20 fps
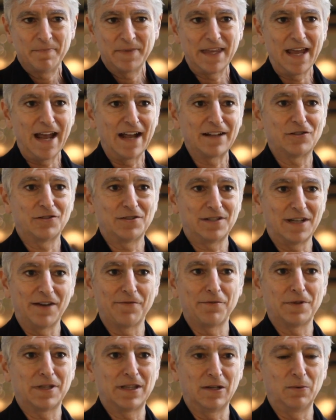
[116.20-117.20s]
the answer is
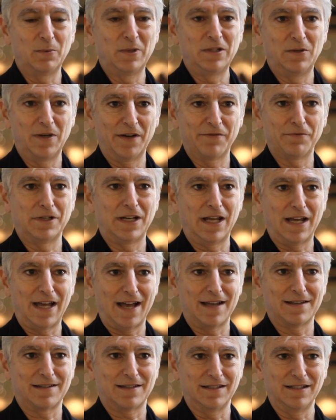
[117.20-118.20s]
everything we do every day
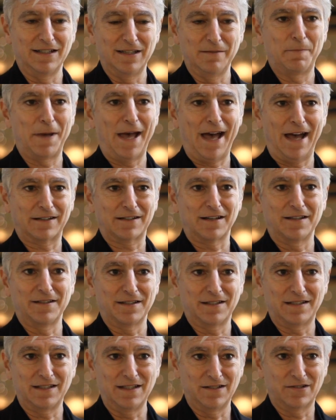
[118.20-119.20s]
has an impact on
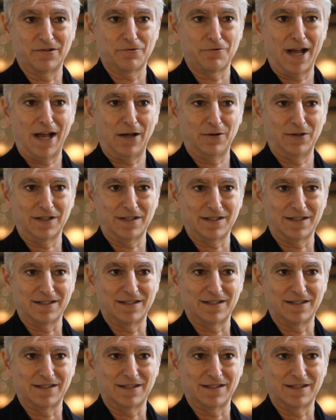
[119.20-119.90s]
the seas around us.